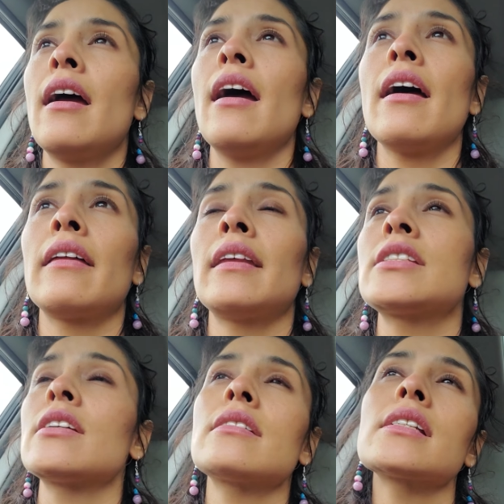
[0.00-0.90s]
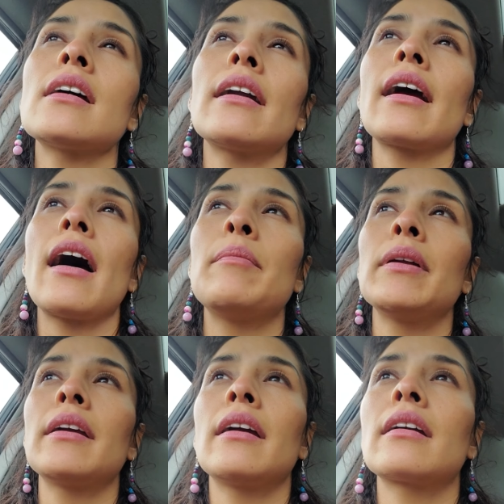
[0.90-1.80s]
and the changes are
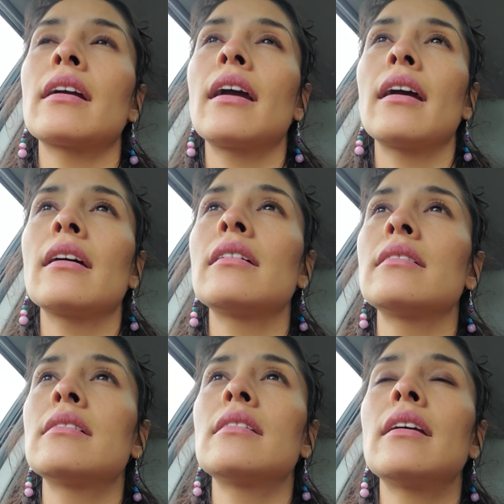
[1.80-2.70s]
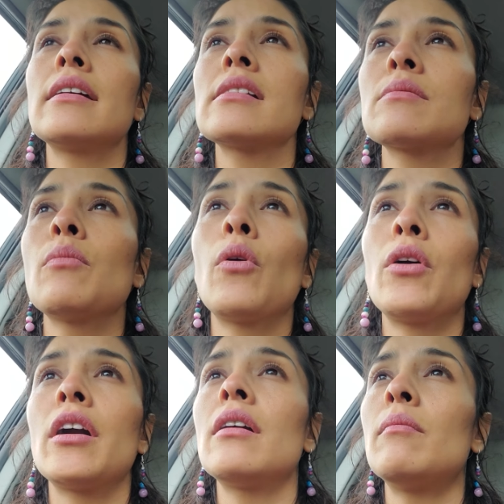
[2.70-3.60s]
happening and there is
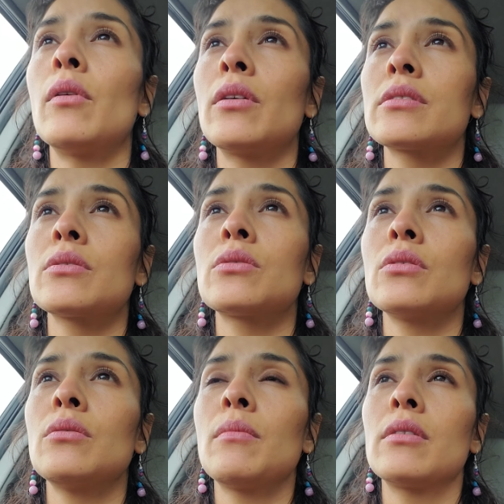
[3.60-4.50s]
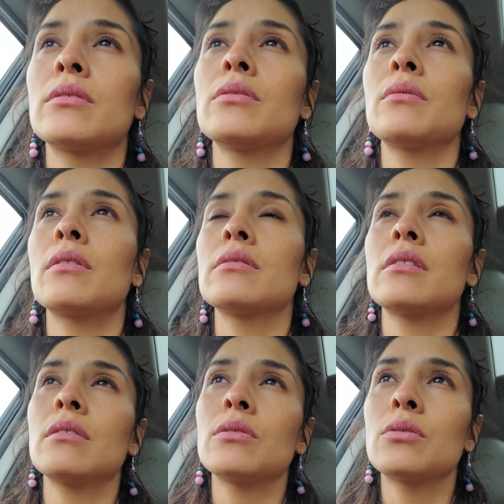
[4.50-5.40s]
more more to do more to
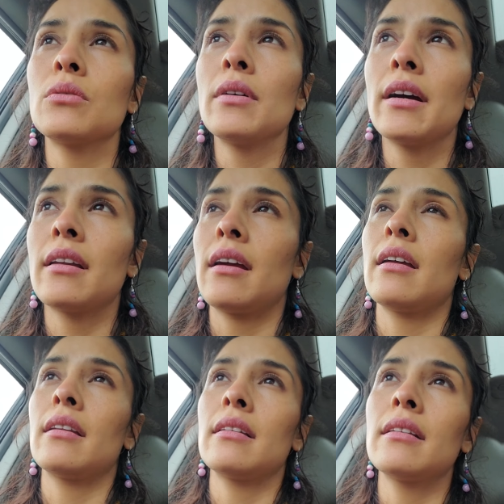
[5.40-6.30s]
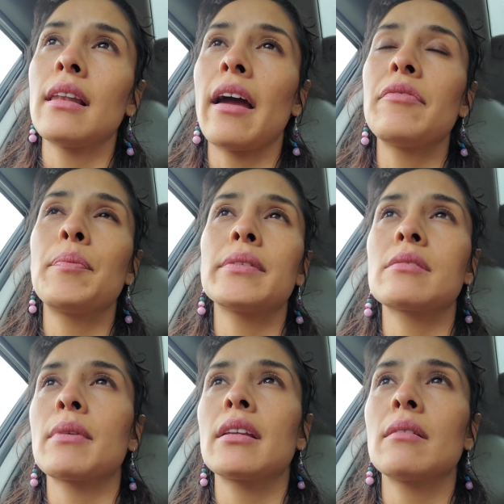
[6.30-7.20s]
continue doing and life puts
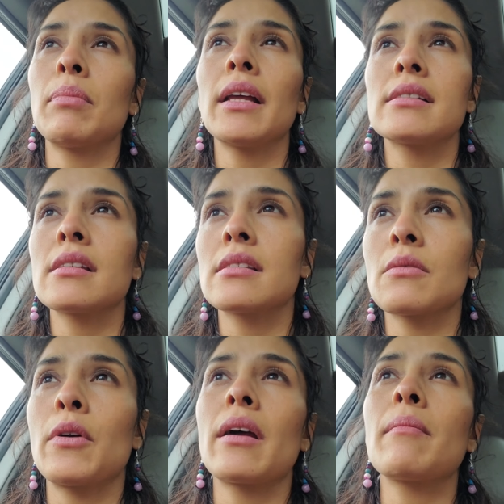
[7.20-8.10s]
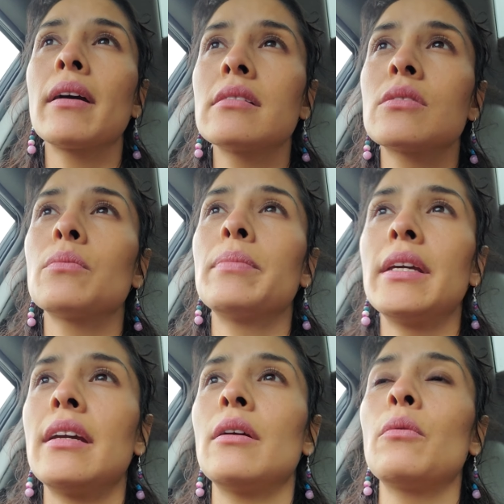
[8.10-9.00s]
me in the places where i'm meant to
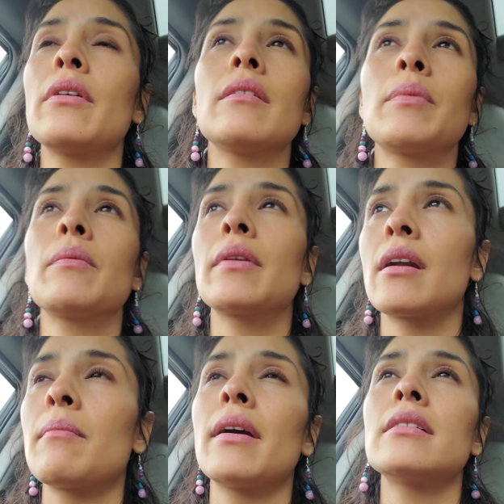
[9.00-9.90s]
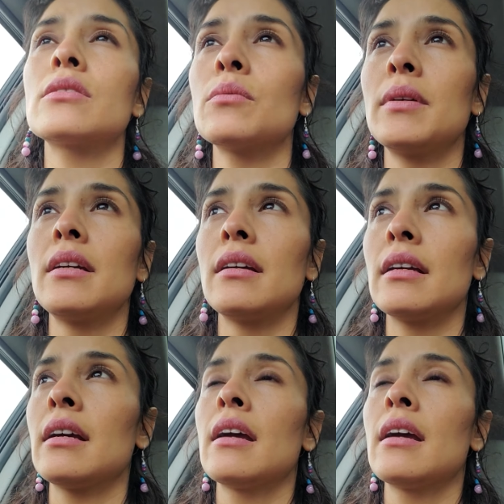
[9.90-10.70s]
be with the people that i'm meant to be